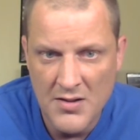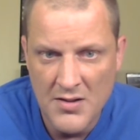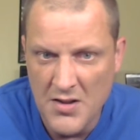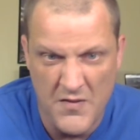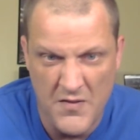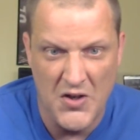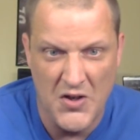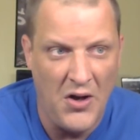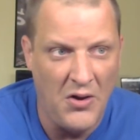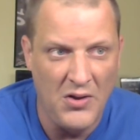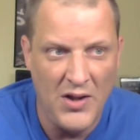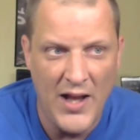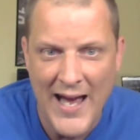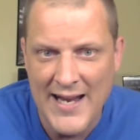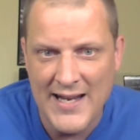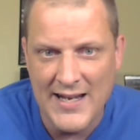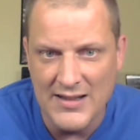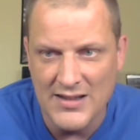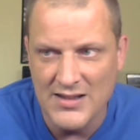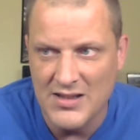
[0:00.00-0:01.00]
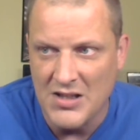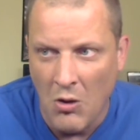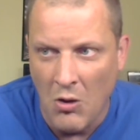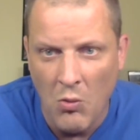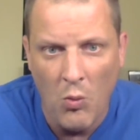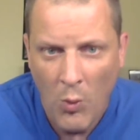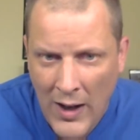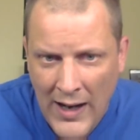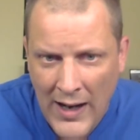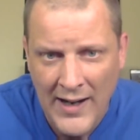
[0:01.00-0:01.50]
If you don't like it,
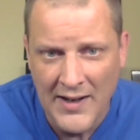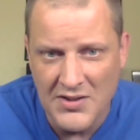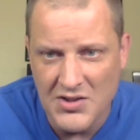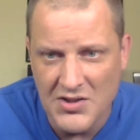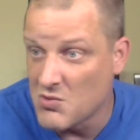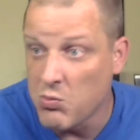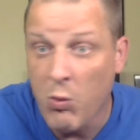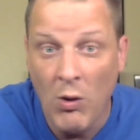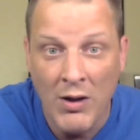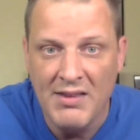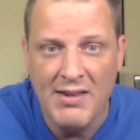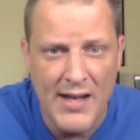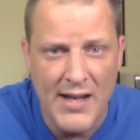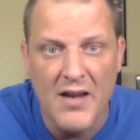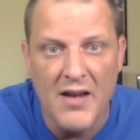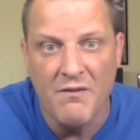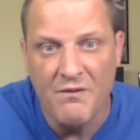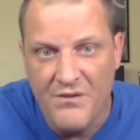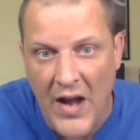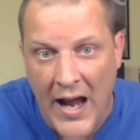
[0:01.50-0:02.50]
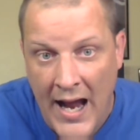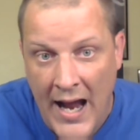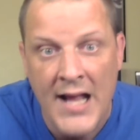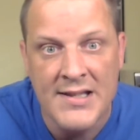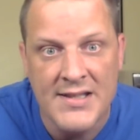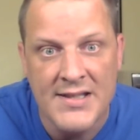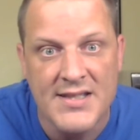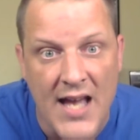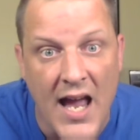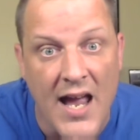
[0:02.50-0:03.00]
don't watch. It's one thing if
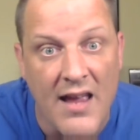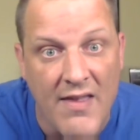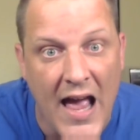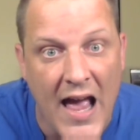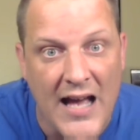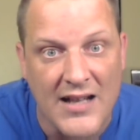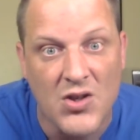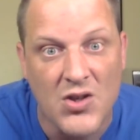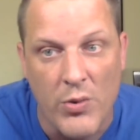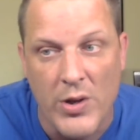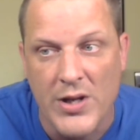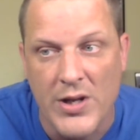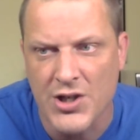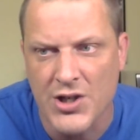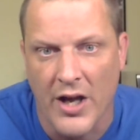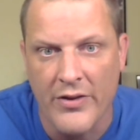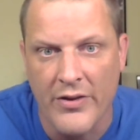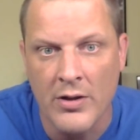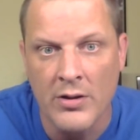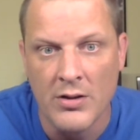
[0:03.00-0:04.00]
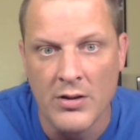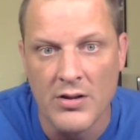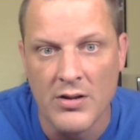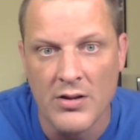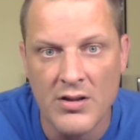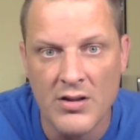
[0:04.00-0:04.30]
fans say that to each other,